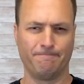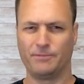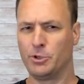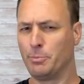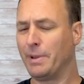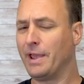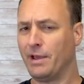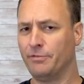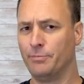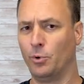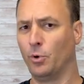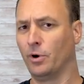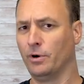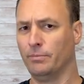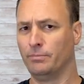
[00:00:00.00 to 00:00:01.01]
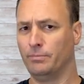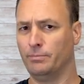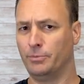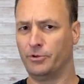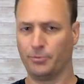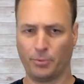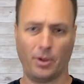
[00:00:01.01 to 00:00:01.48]
You may have more,
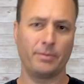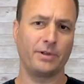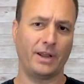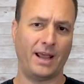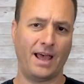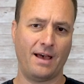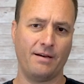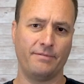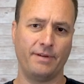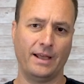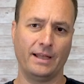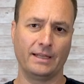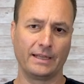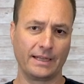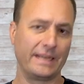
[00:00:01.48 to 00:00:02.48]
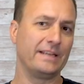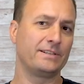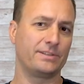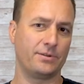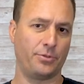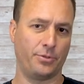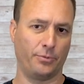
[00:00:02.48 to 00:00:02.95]
but you're probably gonna have at
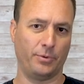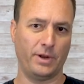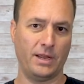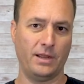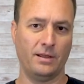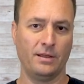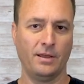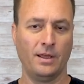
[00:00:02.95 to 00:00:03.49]
least three.